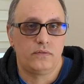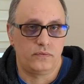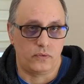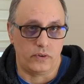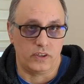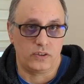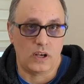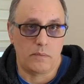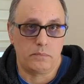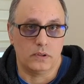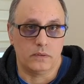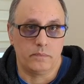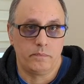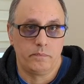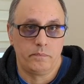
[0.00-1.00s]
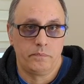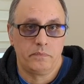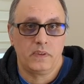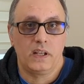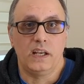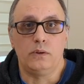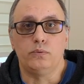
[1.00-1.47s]
For example,
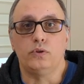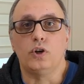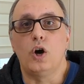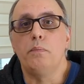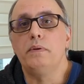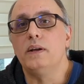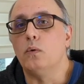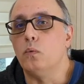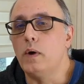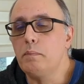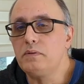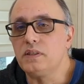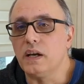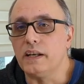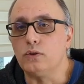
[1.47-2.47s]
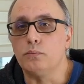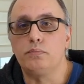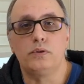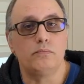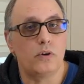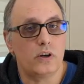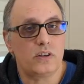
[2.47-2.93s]
it would open a website or
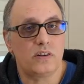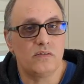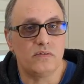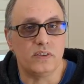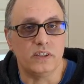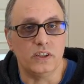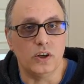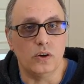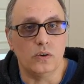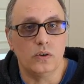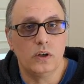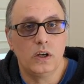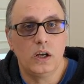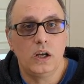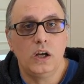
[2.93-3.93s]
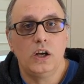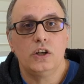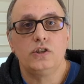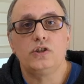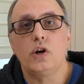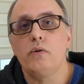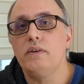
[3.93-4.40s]
promotion video,
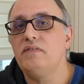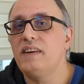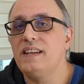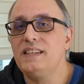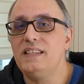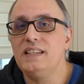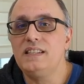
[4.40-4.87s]
show event